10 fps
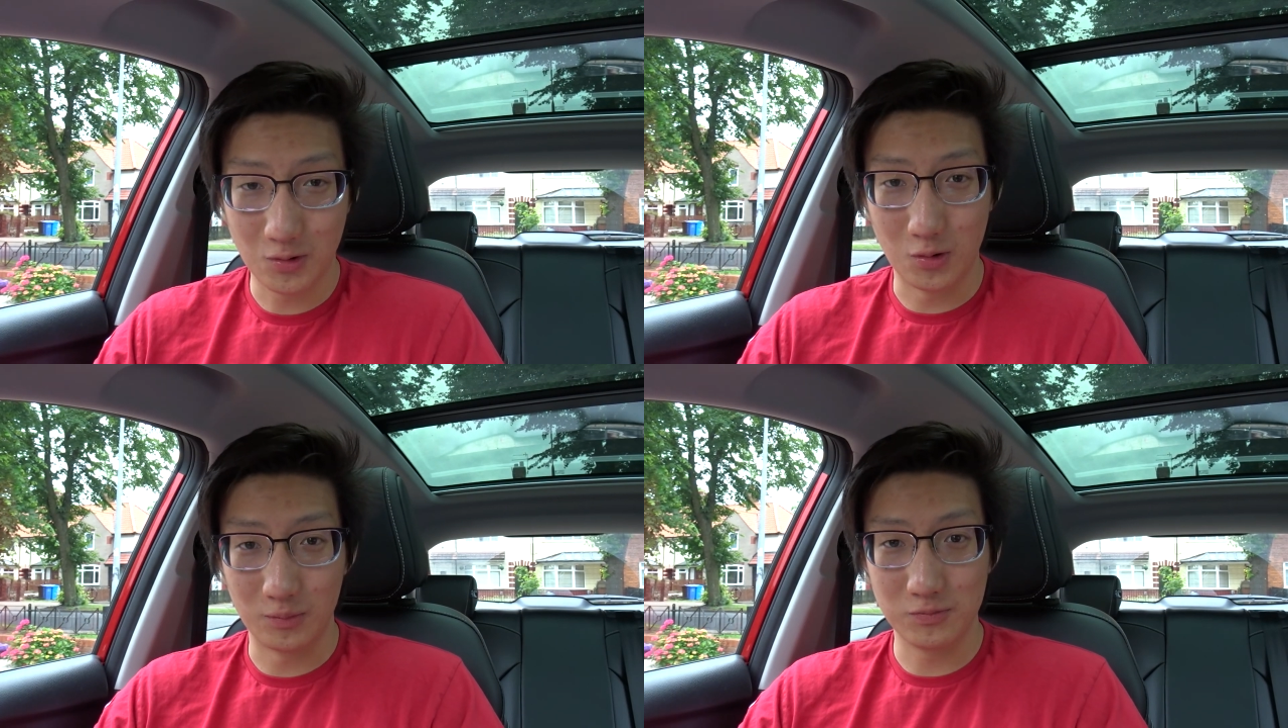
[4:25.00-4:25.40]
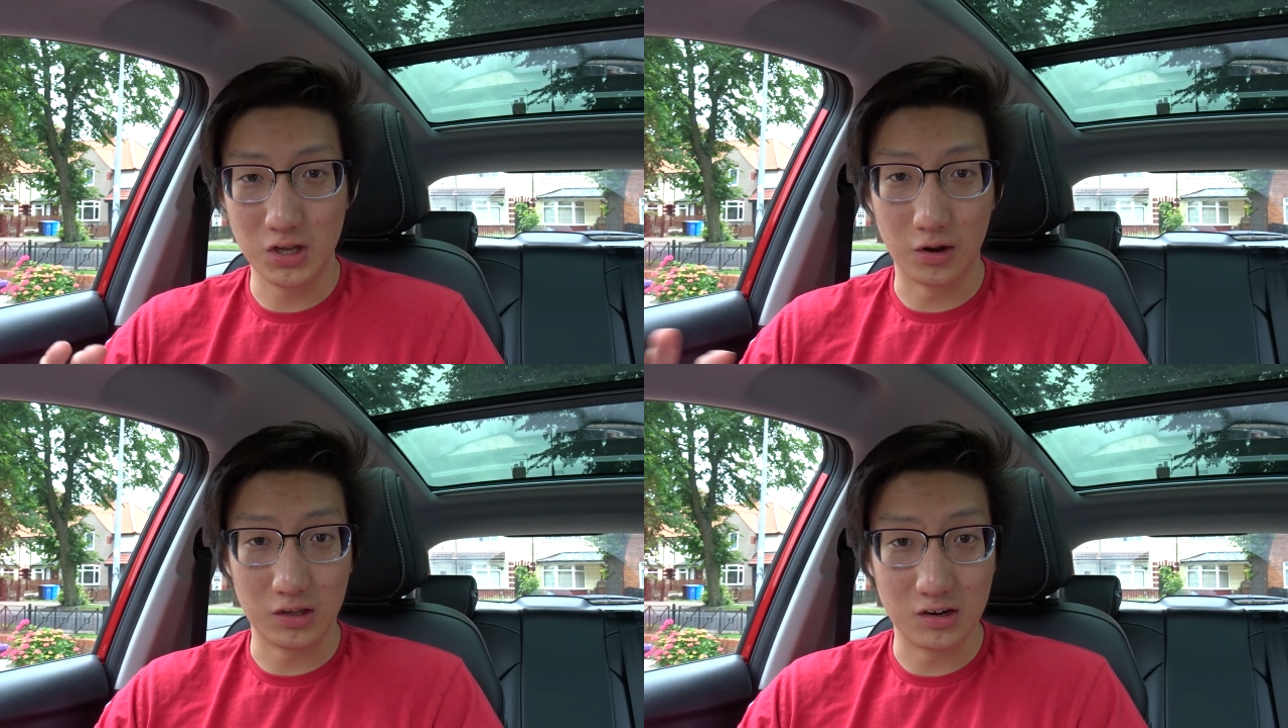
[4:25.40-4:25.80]
or you
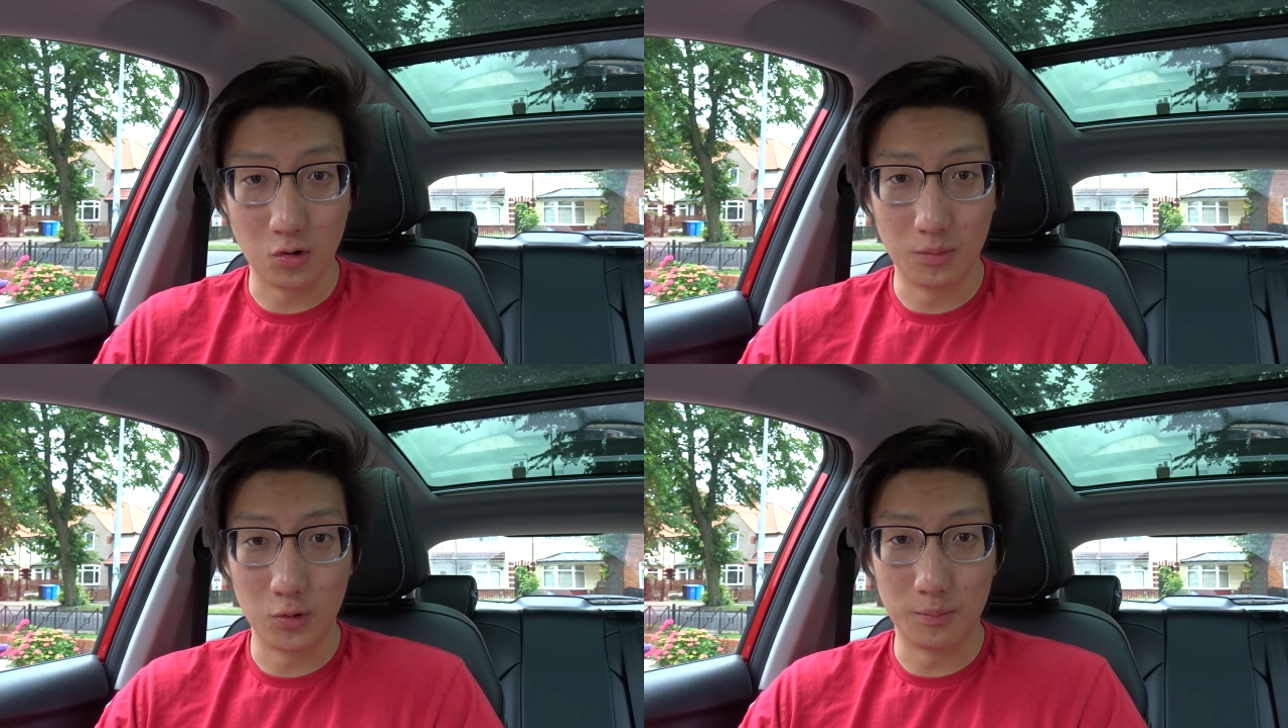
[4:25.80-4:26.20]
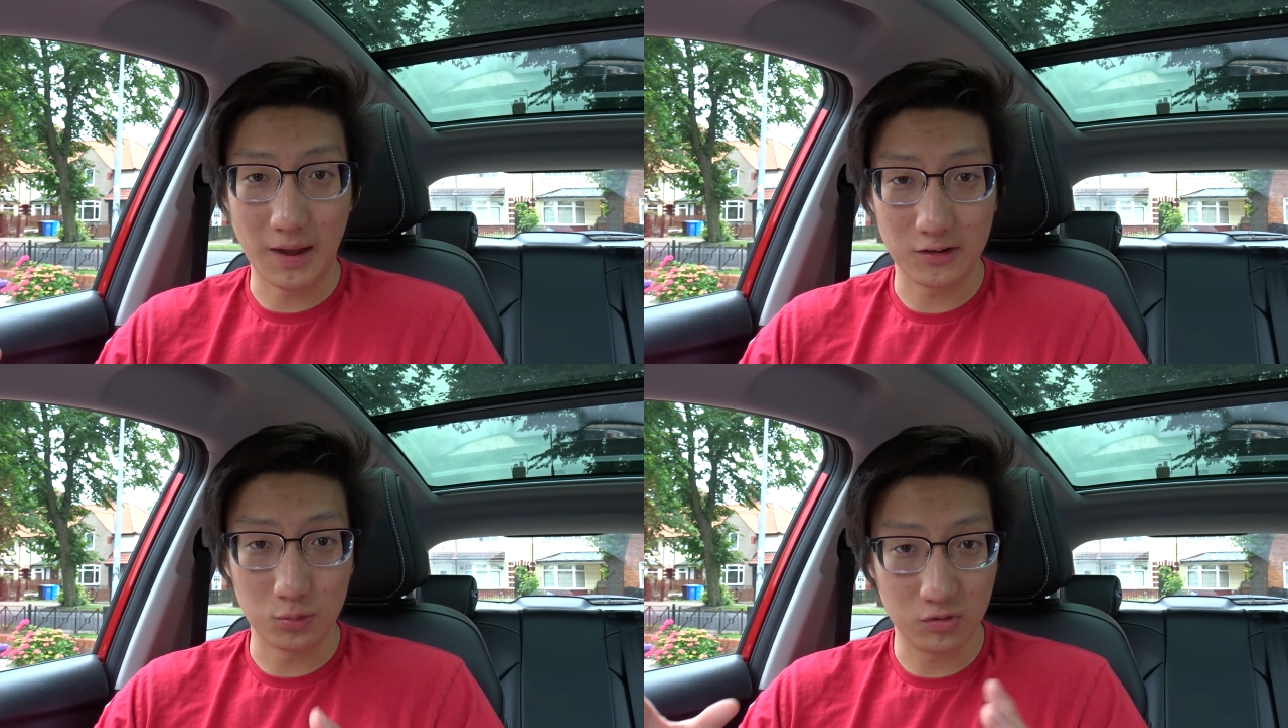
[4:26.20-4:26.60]
know, your normal
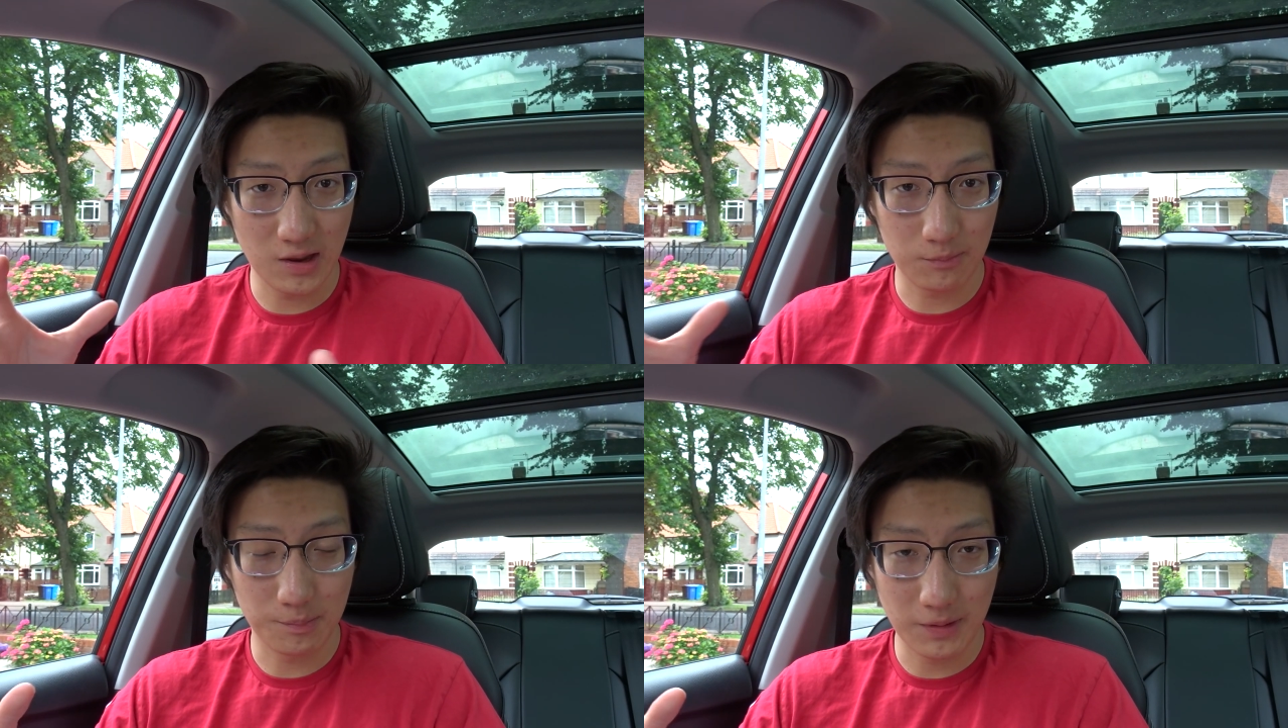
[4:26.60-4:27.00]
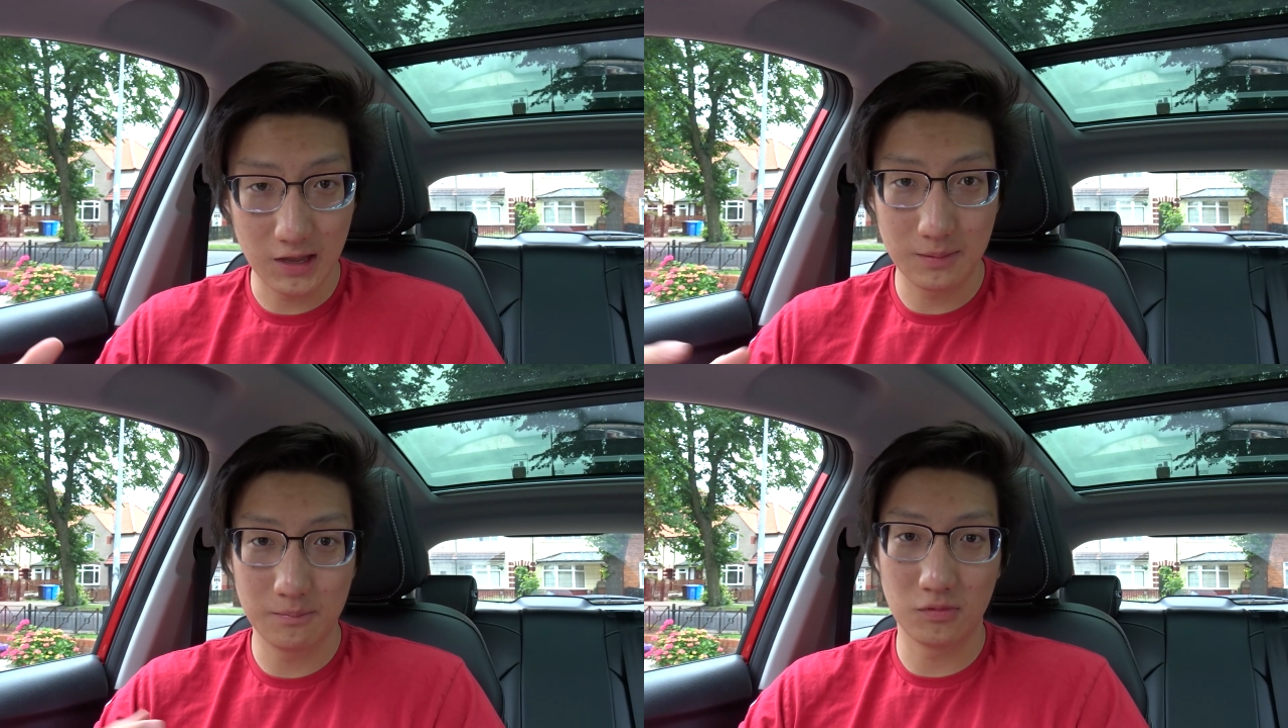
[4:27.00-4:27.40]
manual dipped
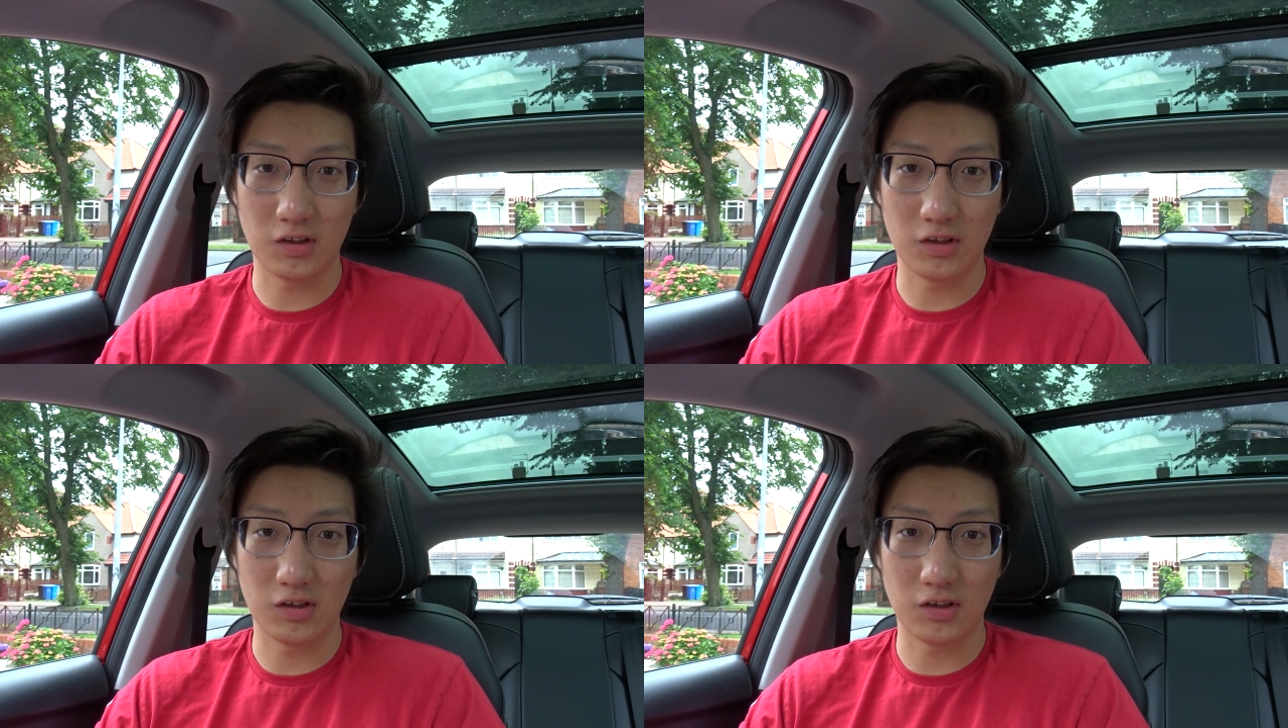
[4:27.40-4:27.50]
beams,